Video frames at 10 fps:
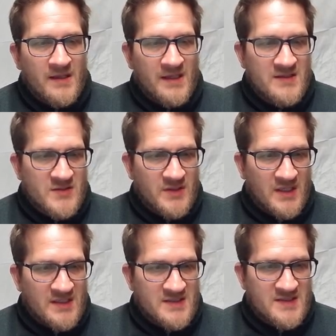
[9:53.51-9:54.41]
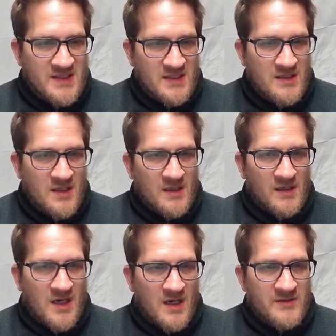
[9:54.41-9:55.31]
And so you can see
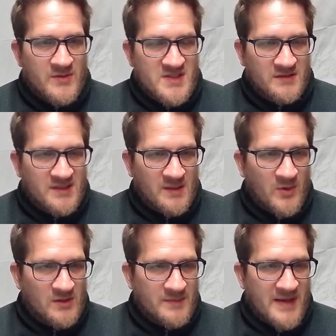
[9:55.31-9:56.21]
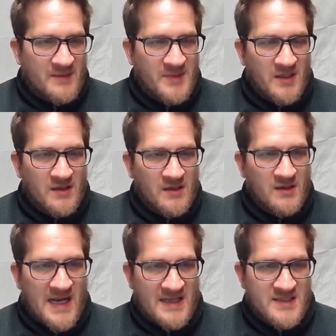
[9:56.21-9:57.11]
uh, the resulting polar map here
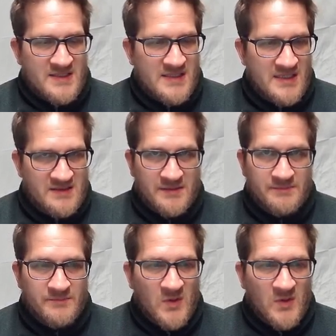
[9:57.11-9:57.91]
as a system.